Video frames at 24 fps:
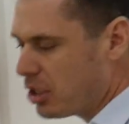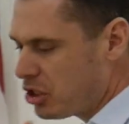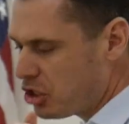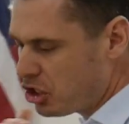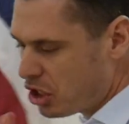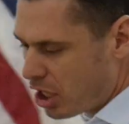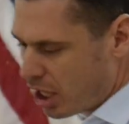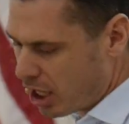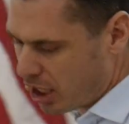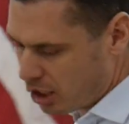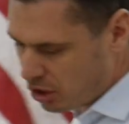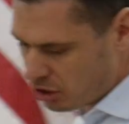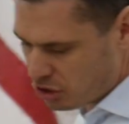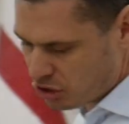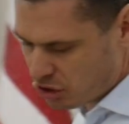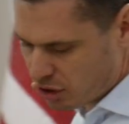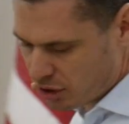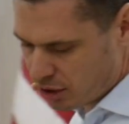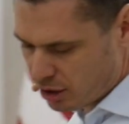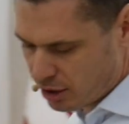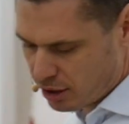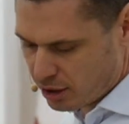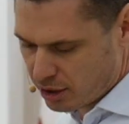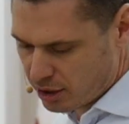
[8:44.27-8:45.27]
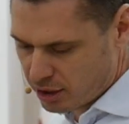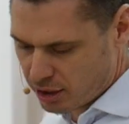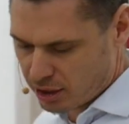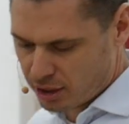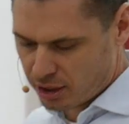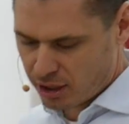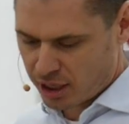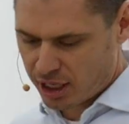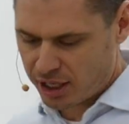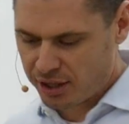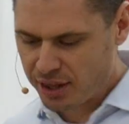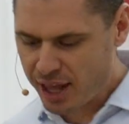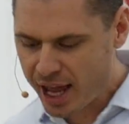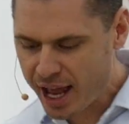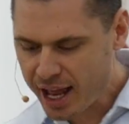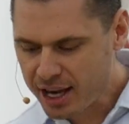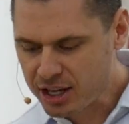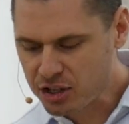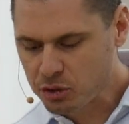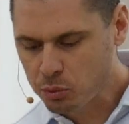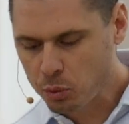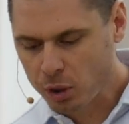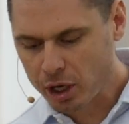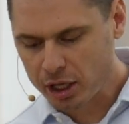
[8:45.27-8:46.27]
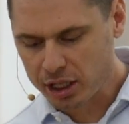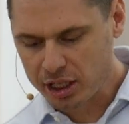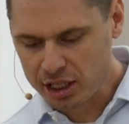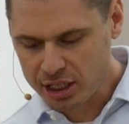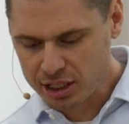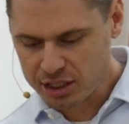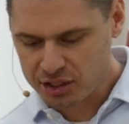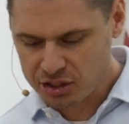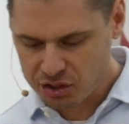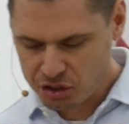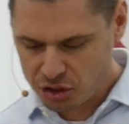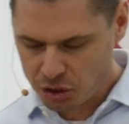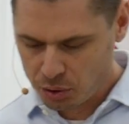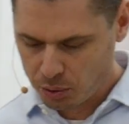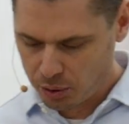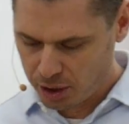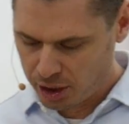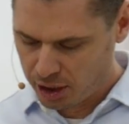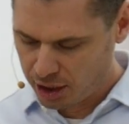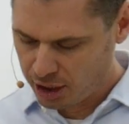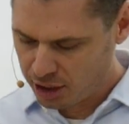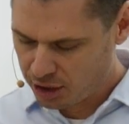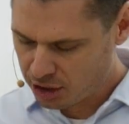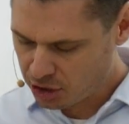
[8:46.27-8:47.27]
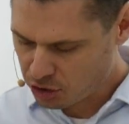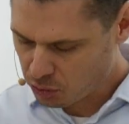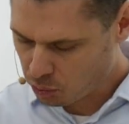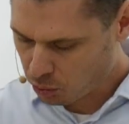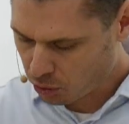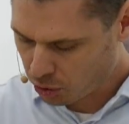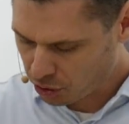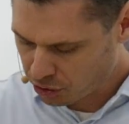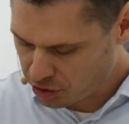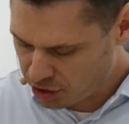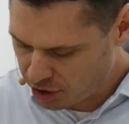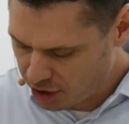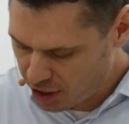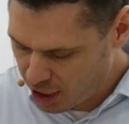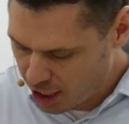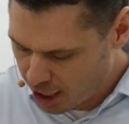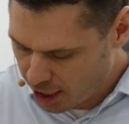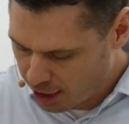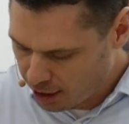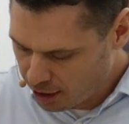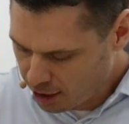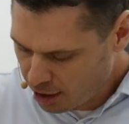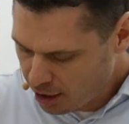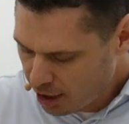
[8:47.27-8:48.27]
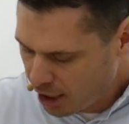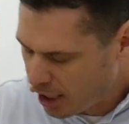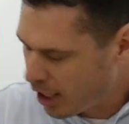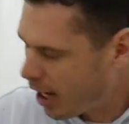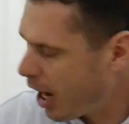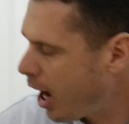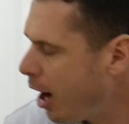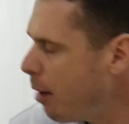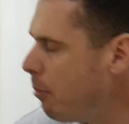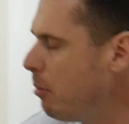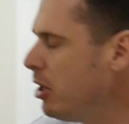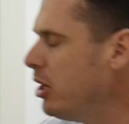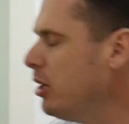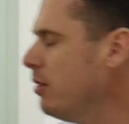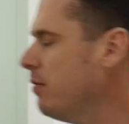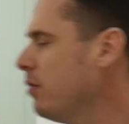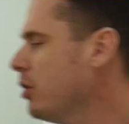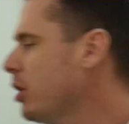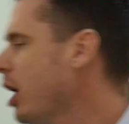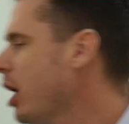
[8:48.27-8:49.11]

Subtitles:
a change. And that is what he is doing in this world today. And how many of you